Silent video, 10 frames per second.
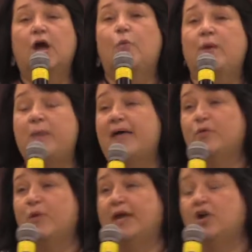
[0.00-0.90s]
We, by the
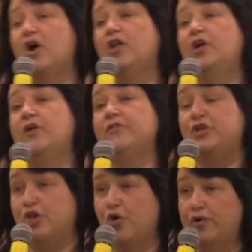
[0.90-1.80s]
way, call her the
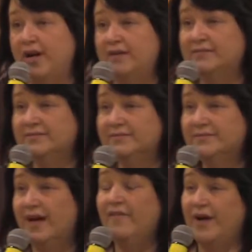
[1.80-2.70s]
Yoda
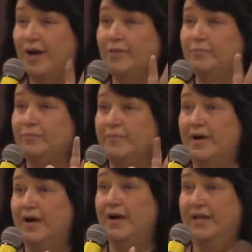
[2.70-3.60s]
of our
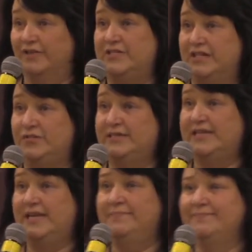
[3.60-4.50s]
intercessory
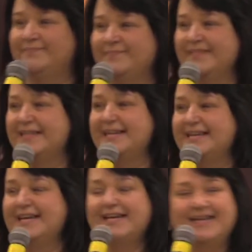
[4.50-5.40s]
team.
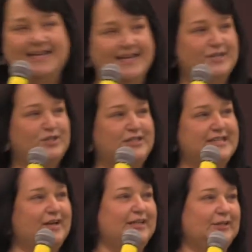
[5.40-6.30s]
She's
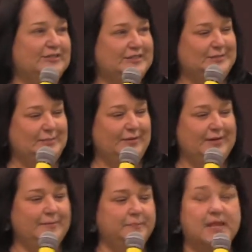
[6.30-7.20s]
our little Sister
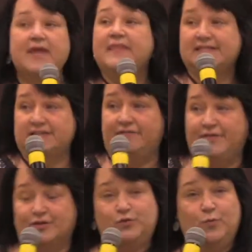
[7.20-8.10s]
Miriam. That's a
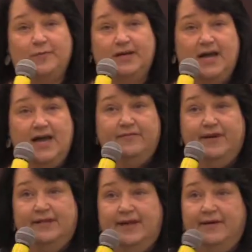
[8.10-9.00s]
fierce woman of God
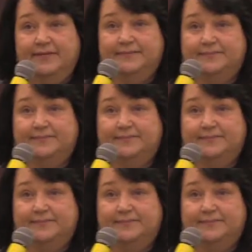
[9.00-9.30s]
right there.